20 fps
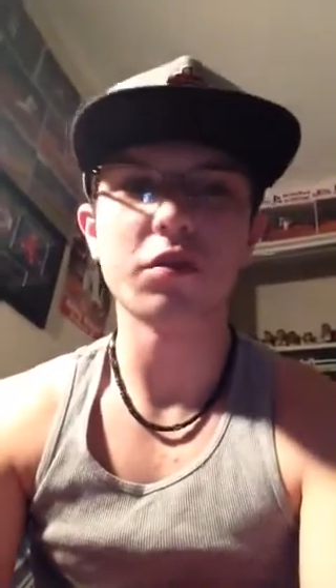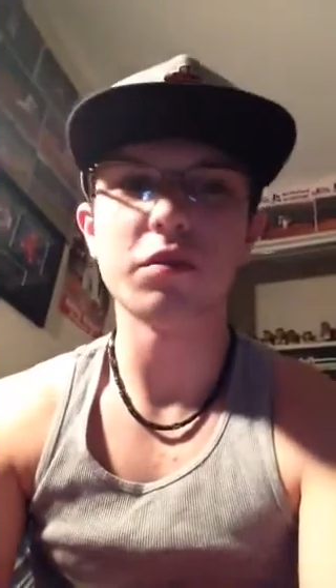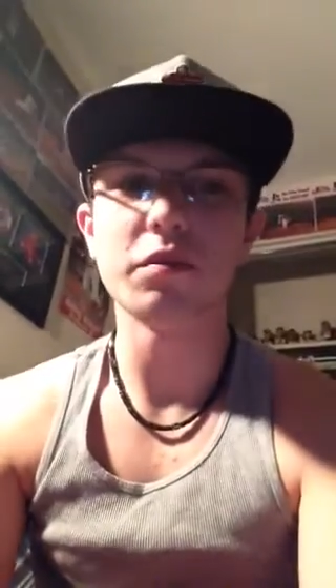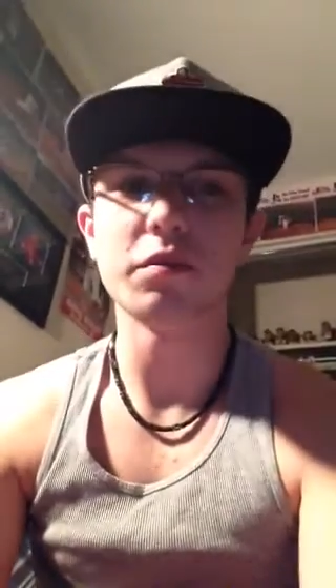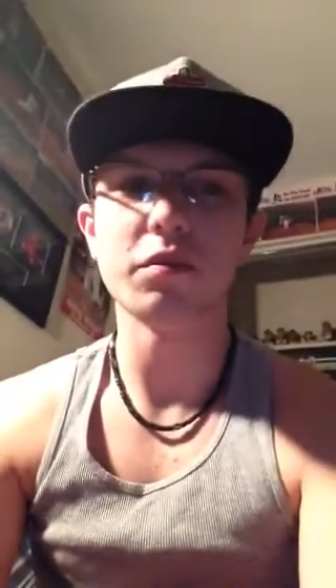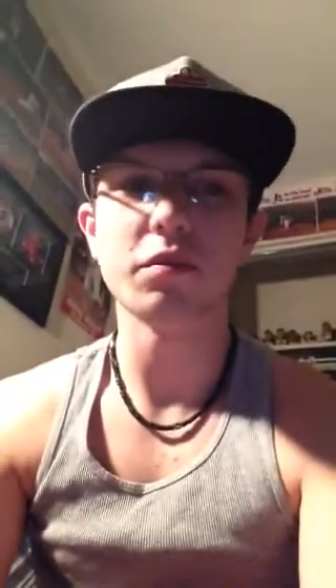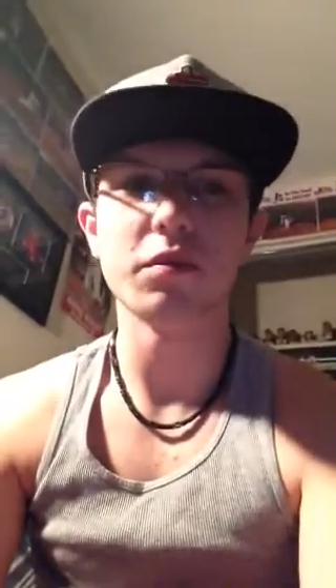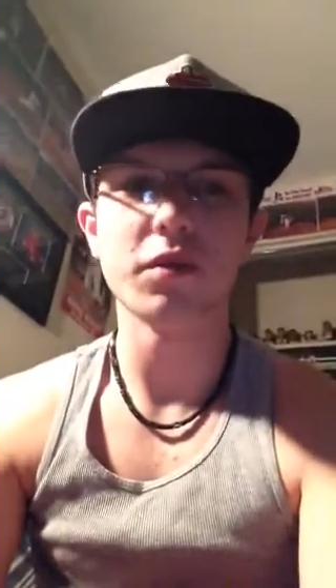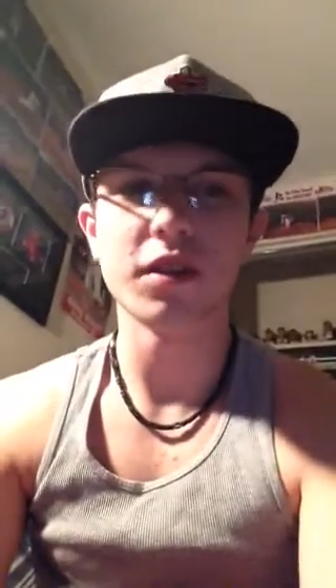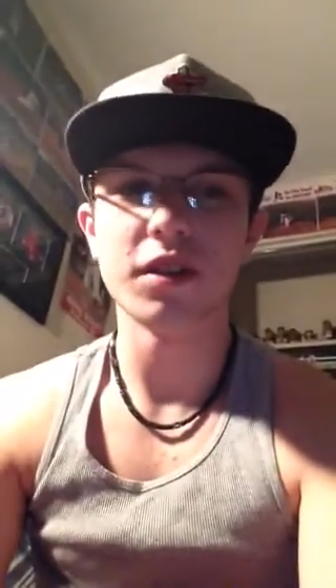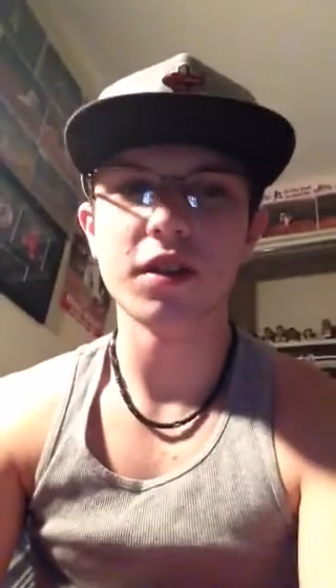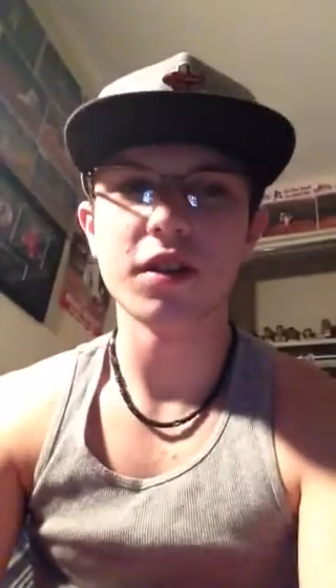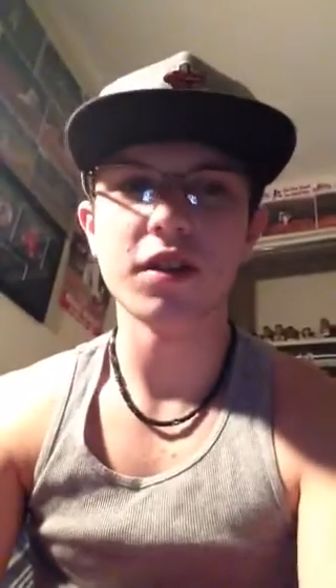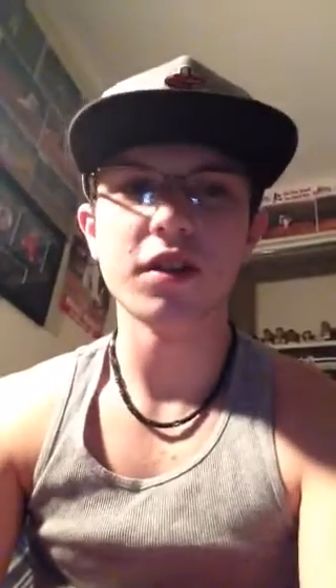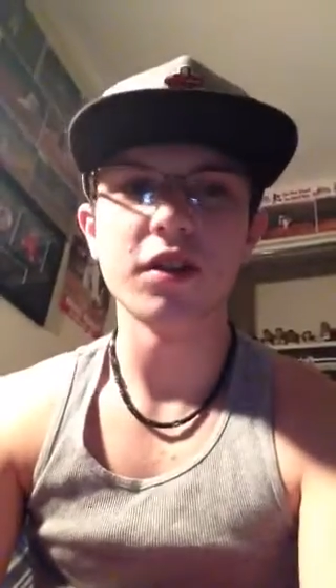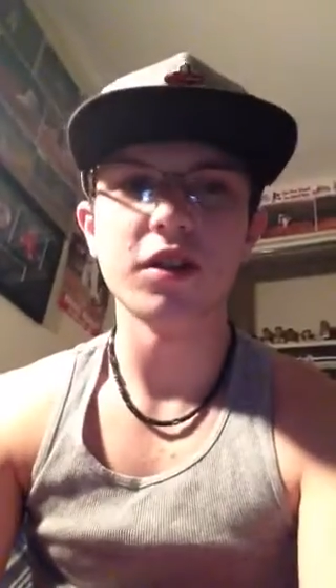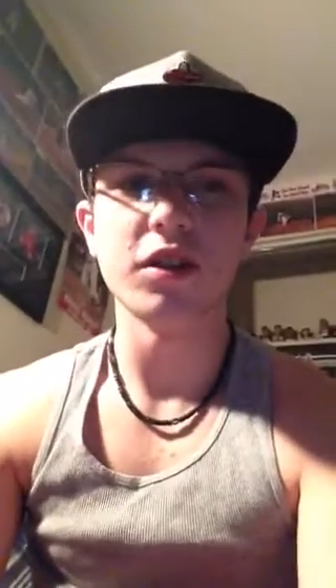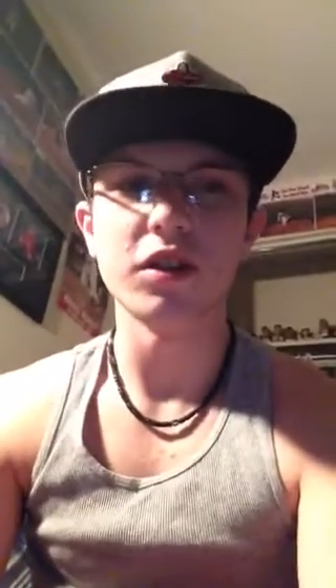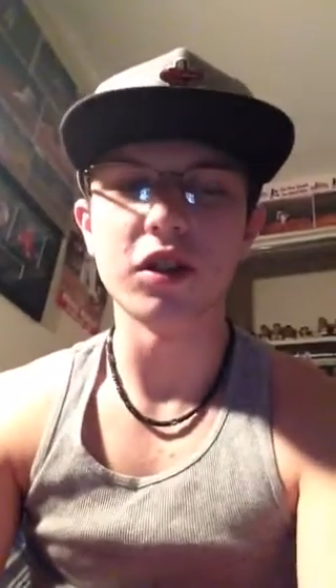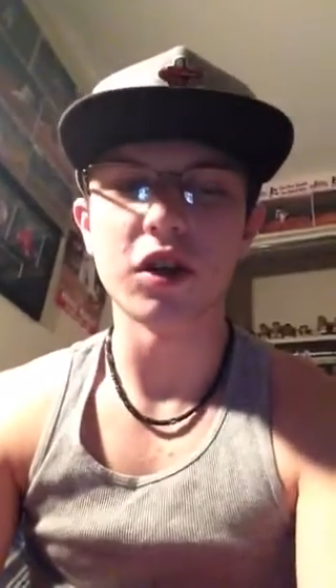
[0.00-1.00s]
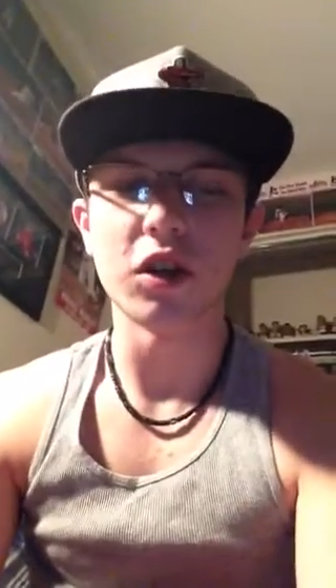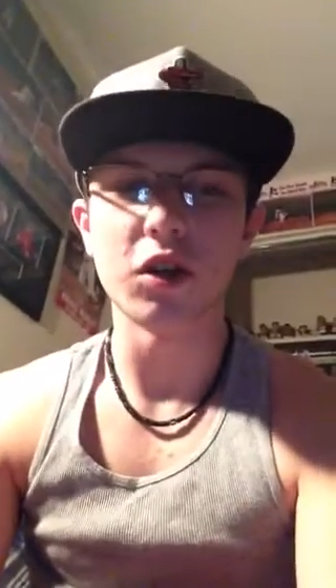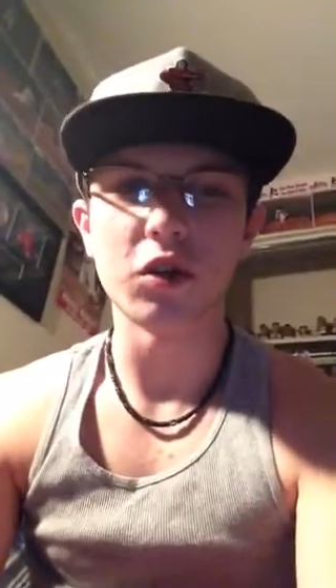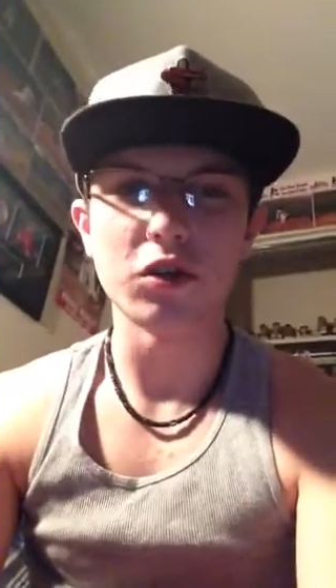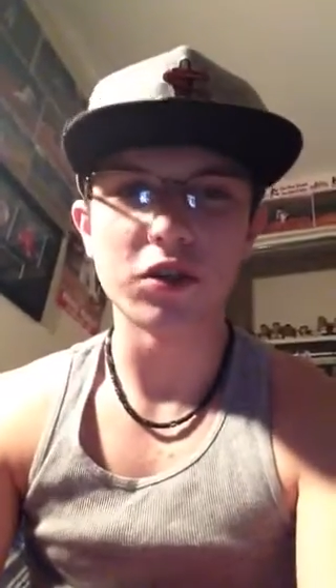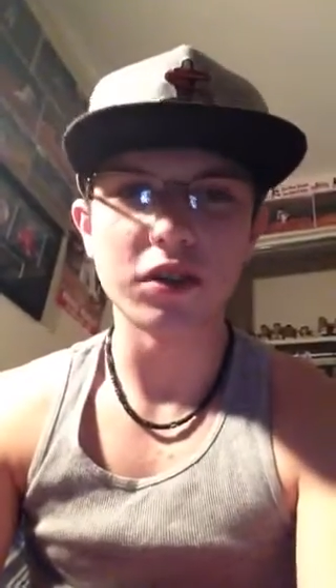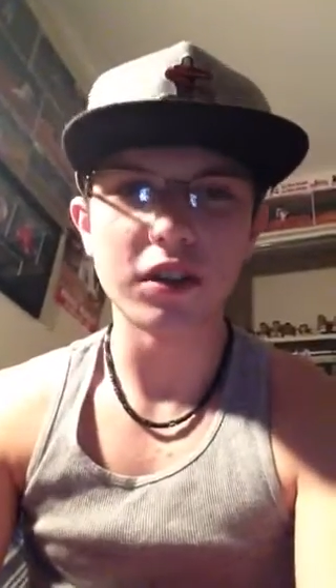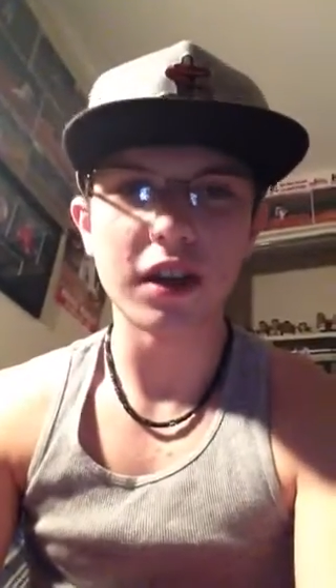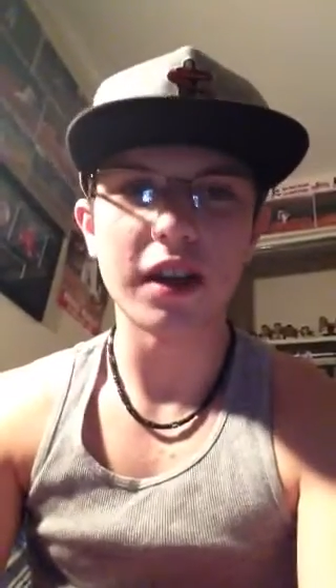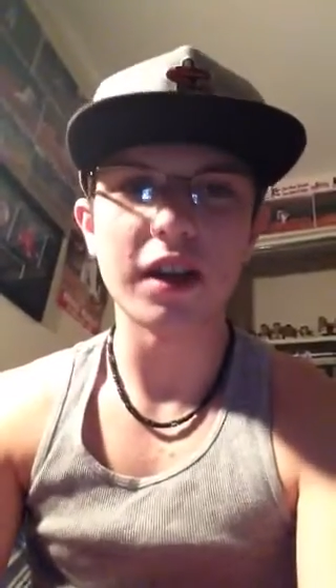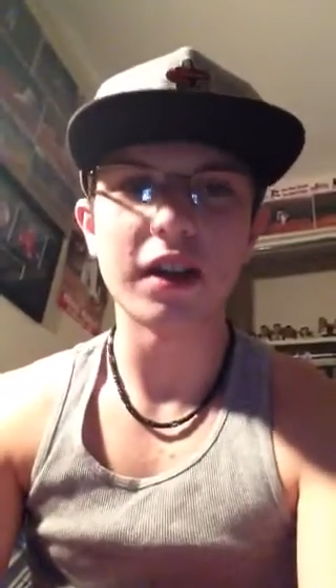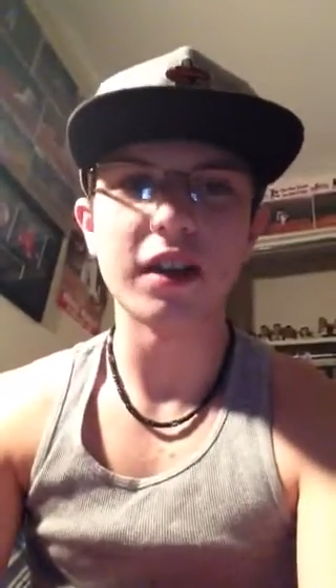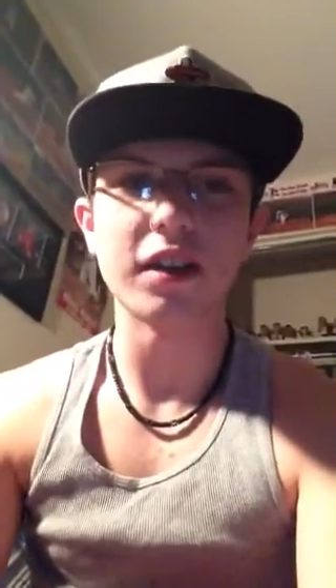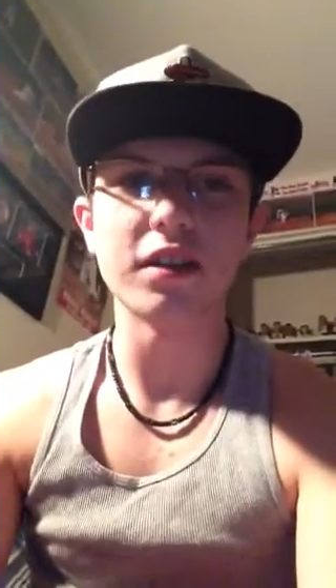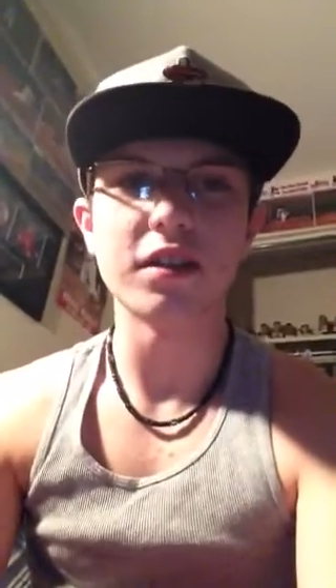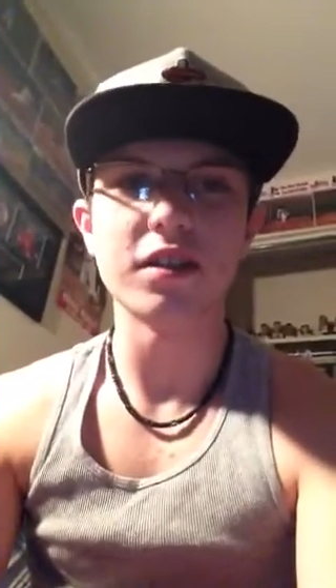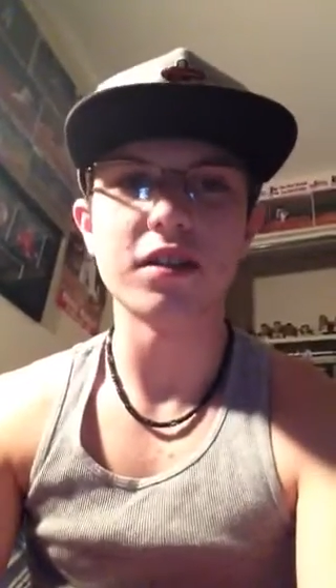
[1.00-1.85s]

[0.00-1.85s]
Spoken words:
him, say